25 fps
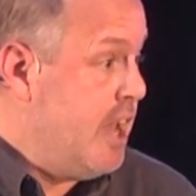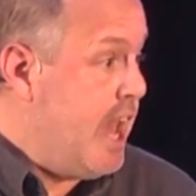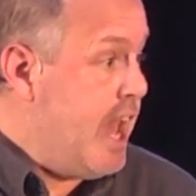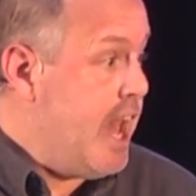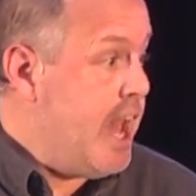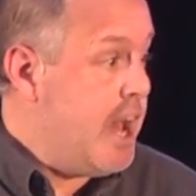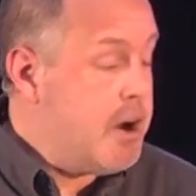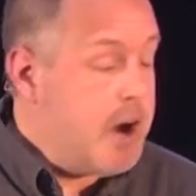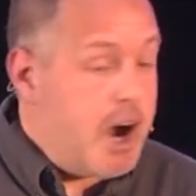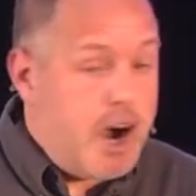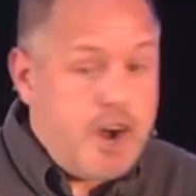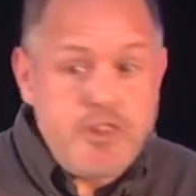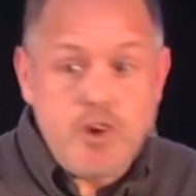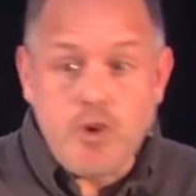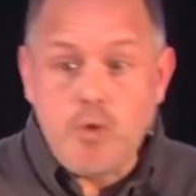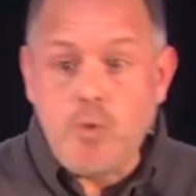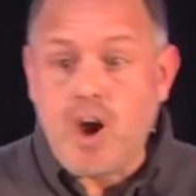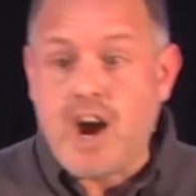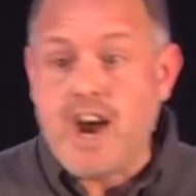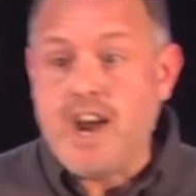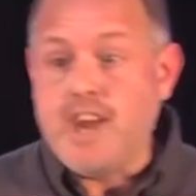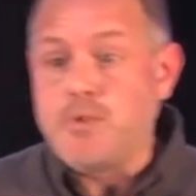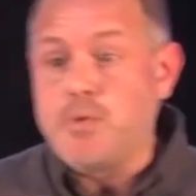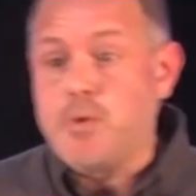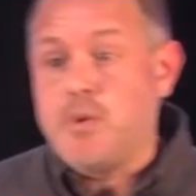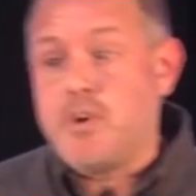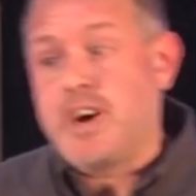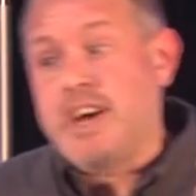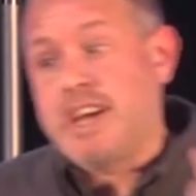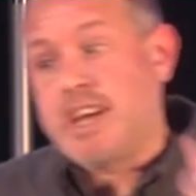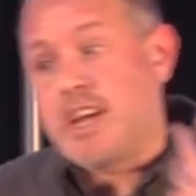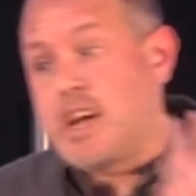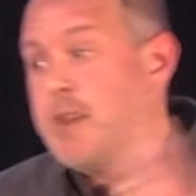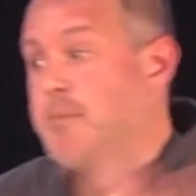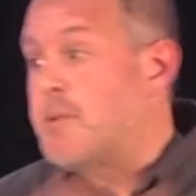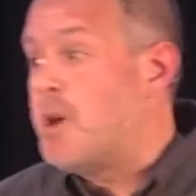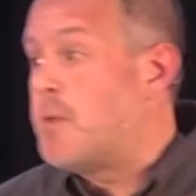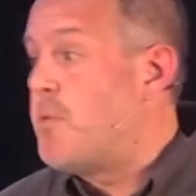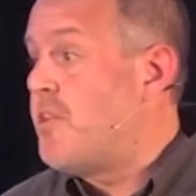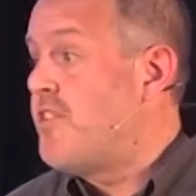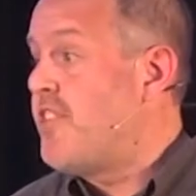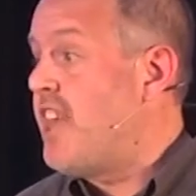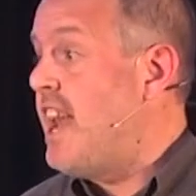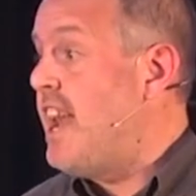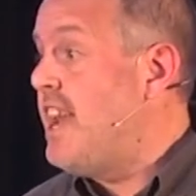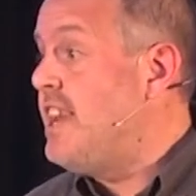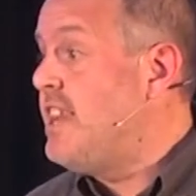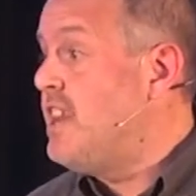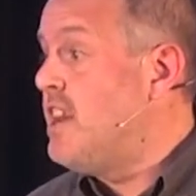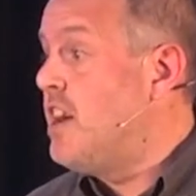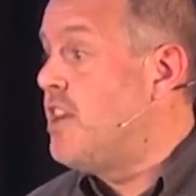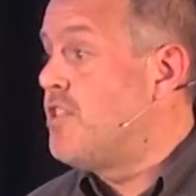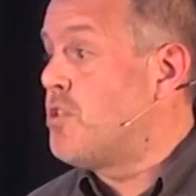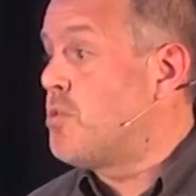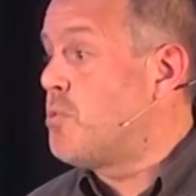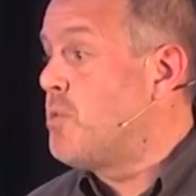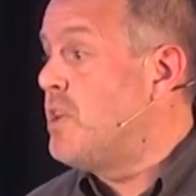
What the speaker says: And otherwise, we'll come up with 80 other